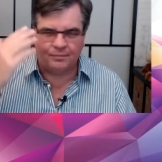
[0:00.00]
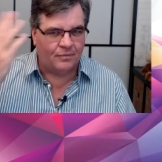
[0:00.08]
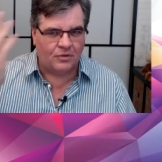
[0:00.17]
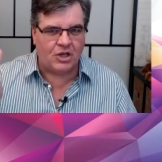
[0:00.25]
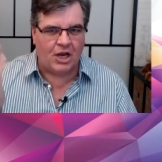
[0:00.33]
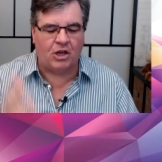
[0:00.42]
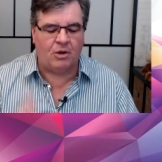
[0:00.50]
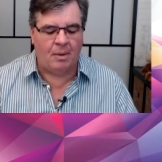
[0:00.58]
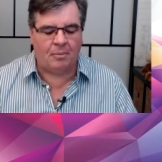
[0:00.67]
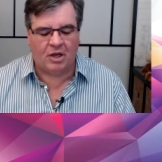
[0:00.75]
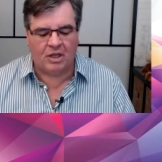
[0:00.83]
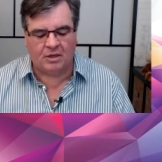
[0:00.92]
jog your
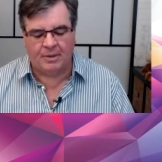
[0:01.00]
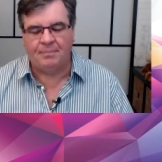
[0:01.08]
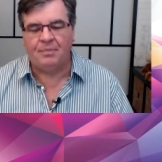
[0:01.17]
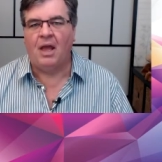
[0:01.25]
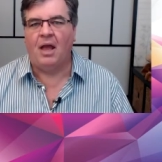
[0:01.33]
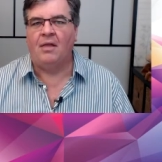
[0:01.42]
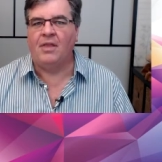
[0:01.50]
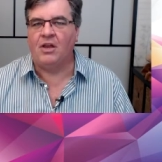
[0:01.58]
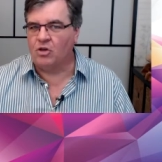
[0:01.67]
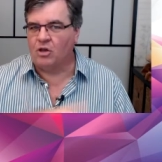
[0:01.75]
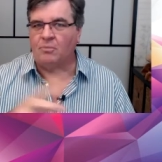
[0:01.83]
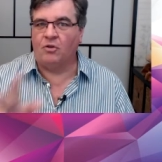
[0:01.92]
memory a little bit. Then
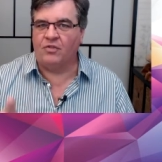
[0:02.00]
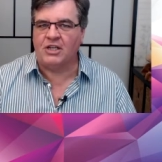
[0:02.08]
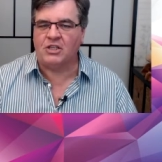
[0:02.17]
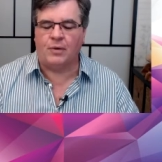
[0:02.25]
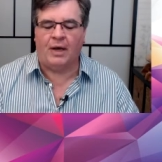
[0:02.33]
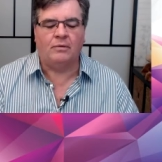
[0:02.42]
you can move things around.